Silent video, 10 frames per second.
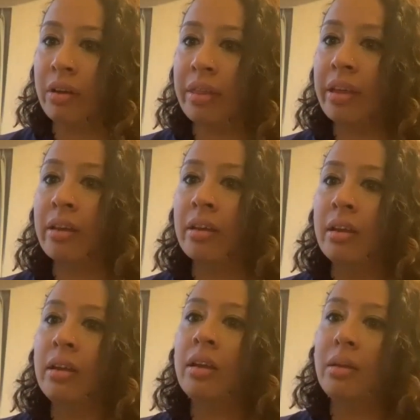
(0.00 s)
I think
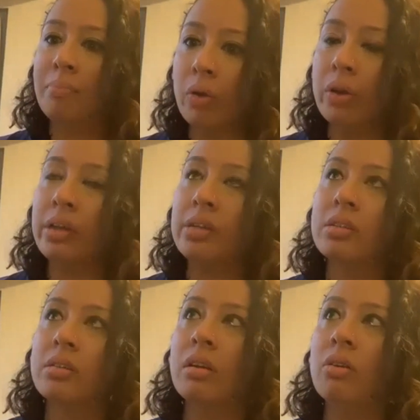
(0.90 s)
employers
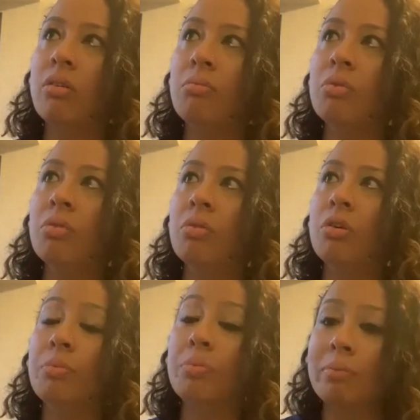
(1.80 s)
are a lot more
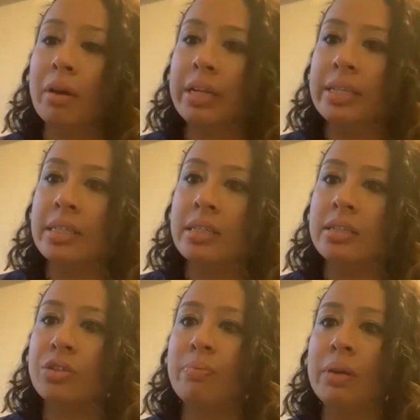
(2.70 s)
open-minded
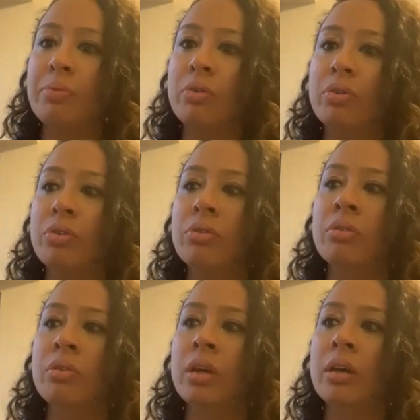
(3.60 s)
to people who